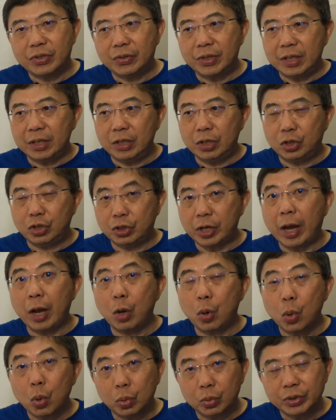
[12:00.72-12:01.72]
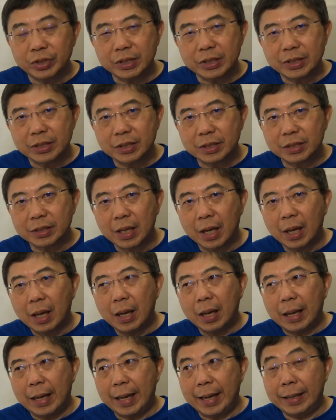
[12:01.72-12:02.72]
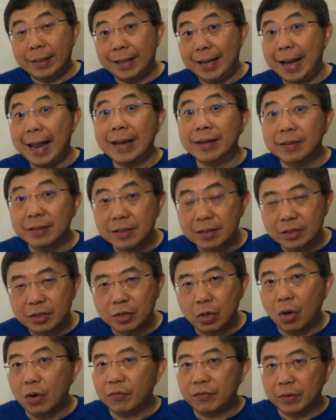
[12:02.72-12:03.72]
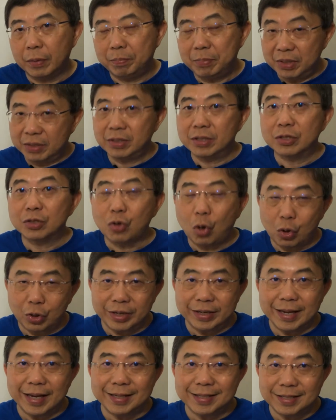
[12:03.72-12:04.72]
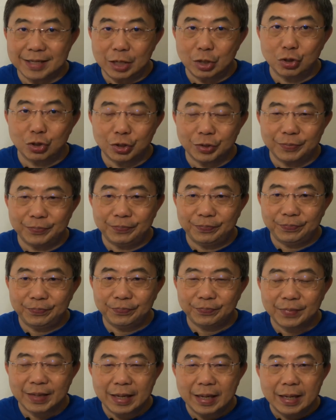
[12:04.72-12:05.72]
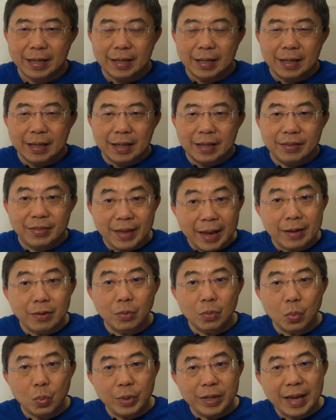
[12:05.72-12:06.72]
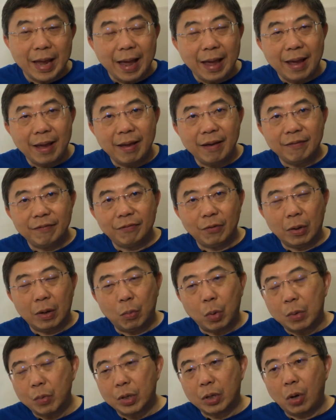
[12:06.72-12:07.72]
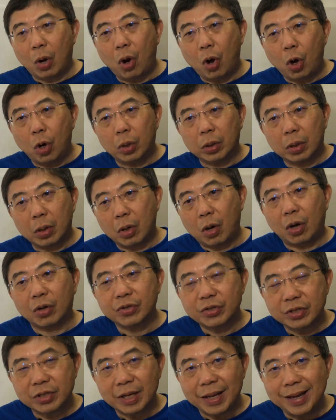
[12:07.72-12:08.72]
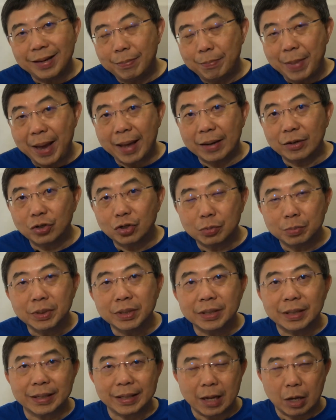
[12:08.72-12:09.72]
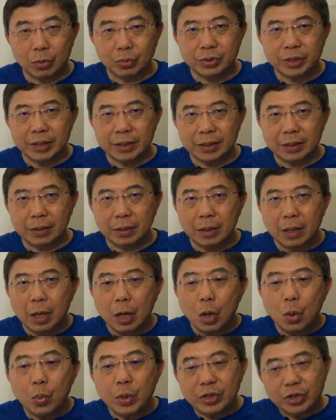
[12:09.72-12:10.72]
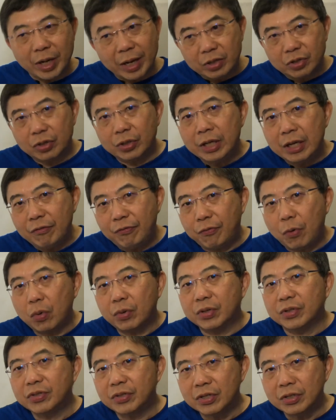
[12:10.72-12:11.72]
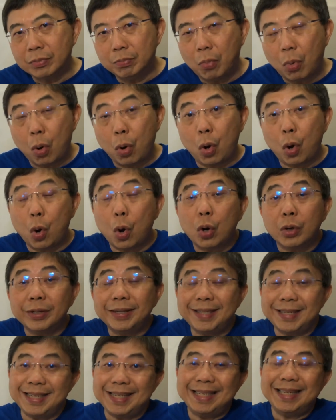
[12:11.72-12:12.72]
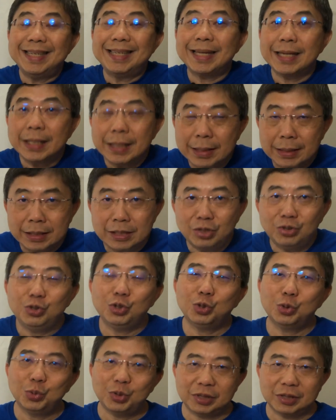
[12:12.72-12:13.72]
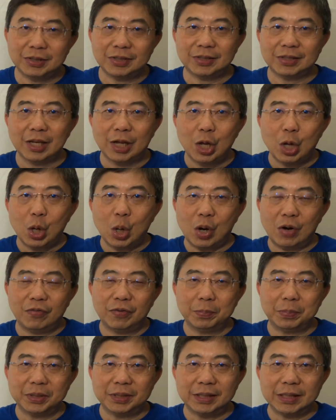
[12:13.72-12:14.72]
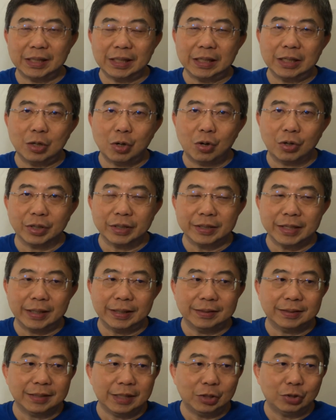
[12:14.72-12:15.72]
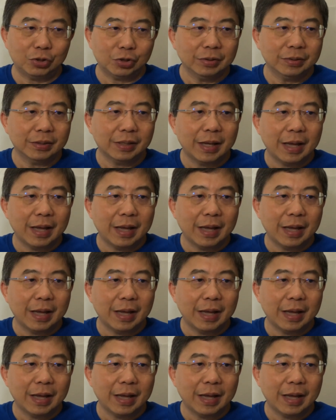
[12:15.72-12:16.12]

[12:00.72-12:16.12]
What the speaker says: the shareholders and lenders of a business organization. Then we have what we call cost and management accounting, which actually focuses more on the internal users of a particular organization,